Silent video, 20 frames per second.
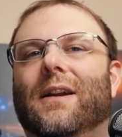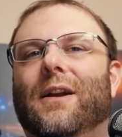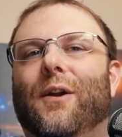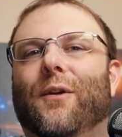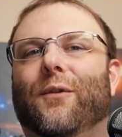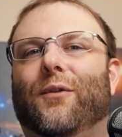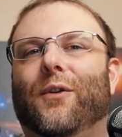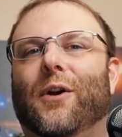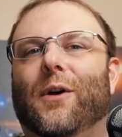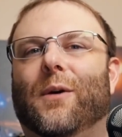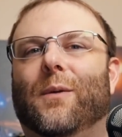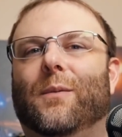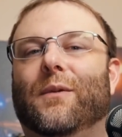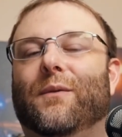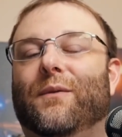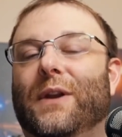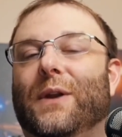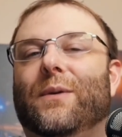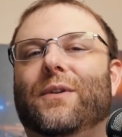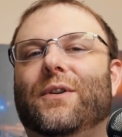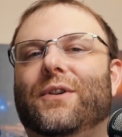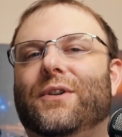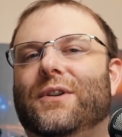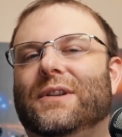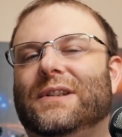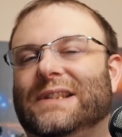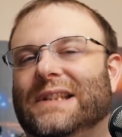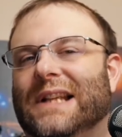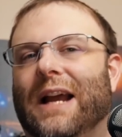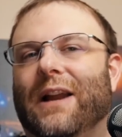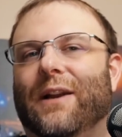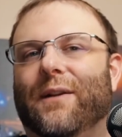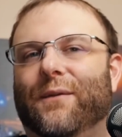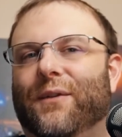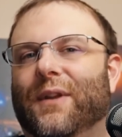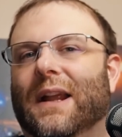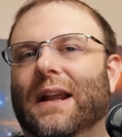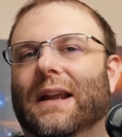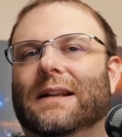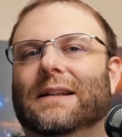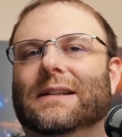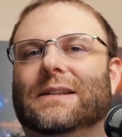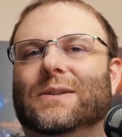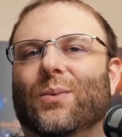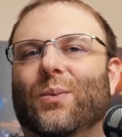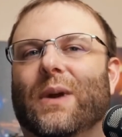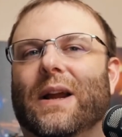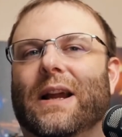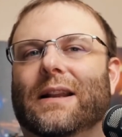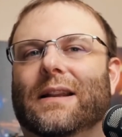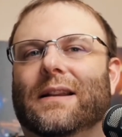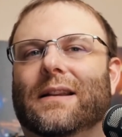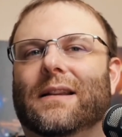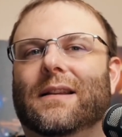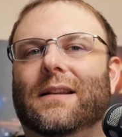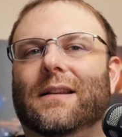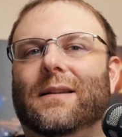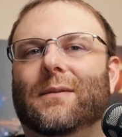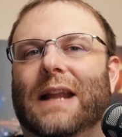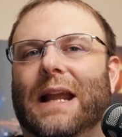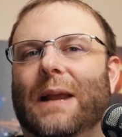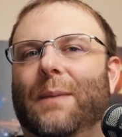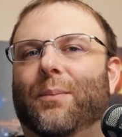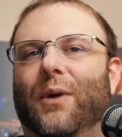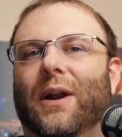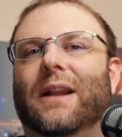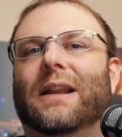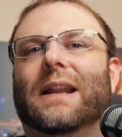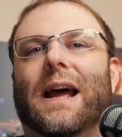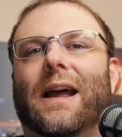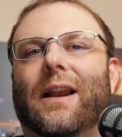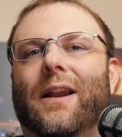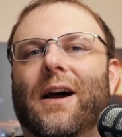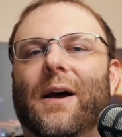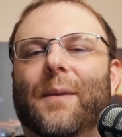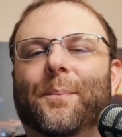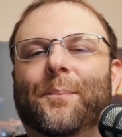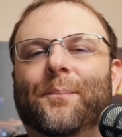from the viewer side of things when they bring that up.